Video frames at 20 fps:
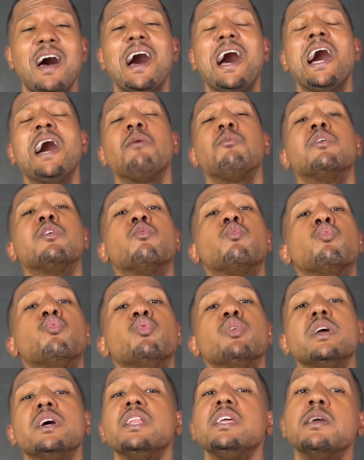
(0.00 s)
I would
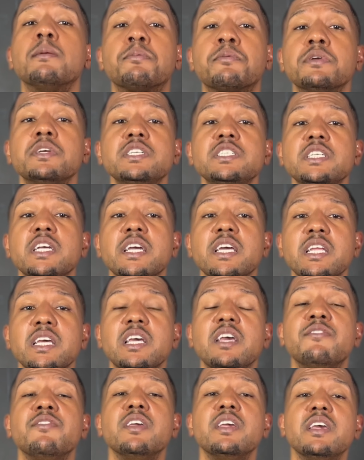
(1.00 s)
really appreciate it
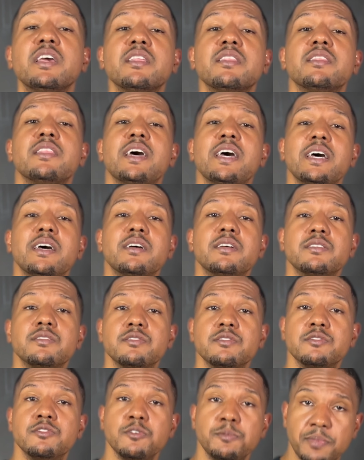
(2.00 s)
if you hit that
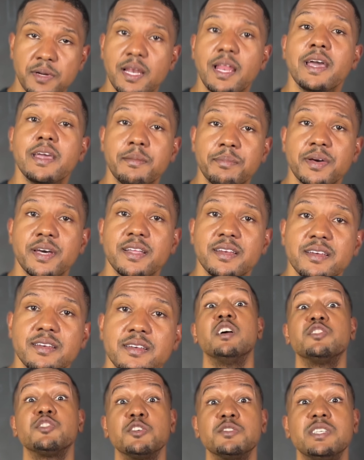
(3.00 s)
super like button.
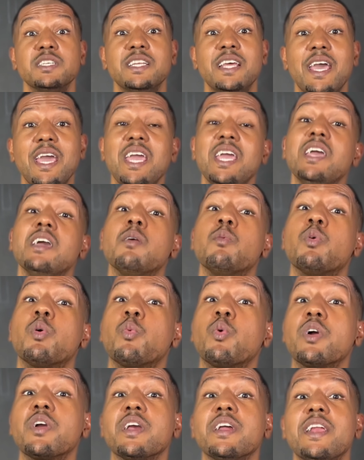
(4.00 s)
So today we're
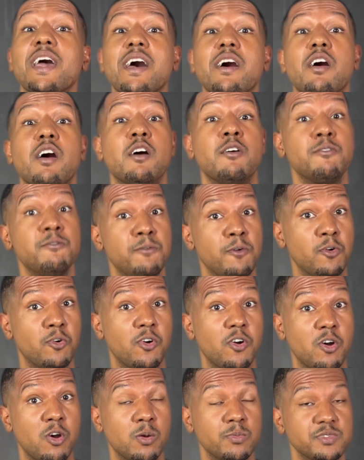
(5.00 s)
working out our
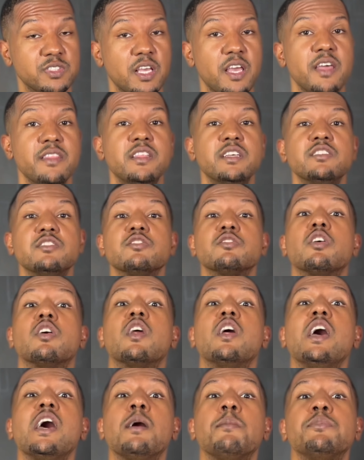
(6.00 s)
forearms. This is going to
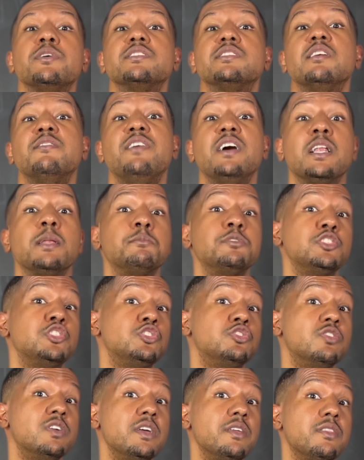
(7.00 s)
help us develop
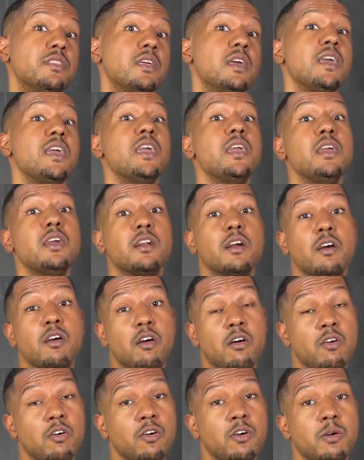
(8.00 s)
strength in our
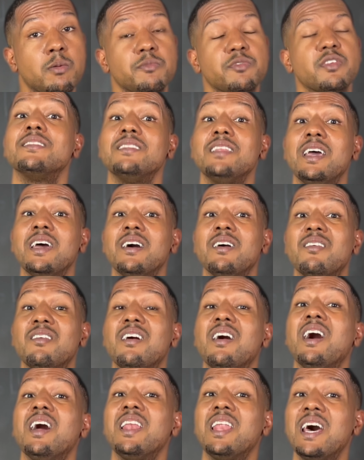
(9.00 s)
arms. Now,
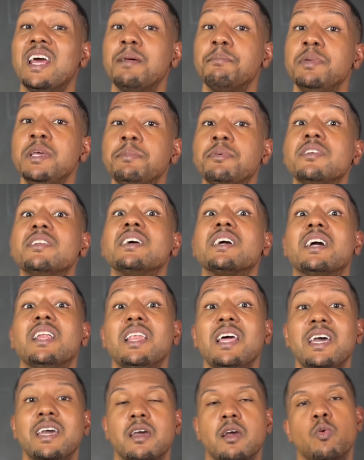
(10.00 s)
a lot of people
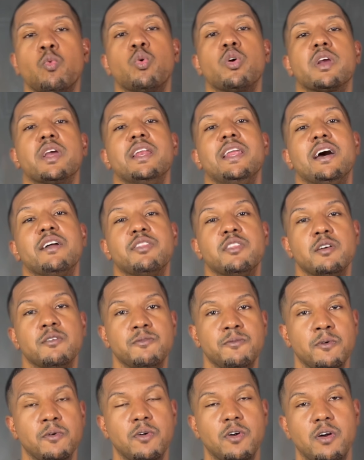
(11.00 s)
neglect working out their
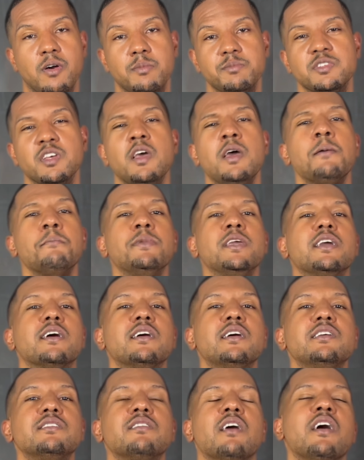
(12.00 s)
forearms
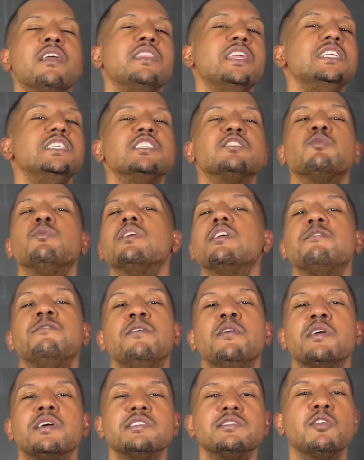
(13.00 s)
because they just want to
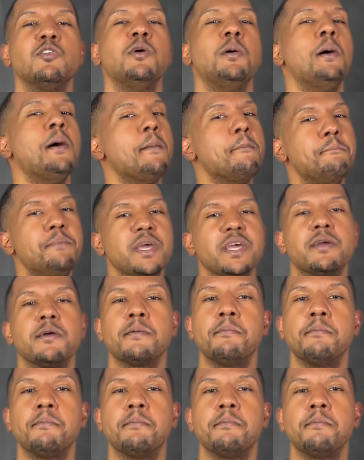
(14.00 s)
focus on bigger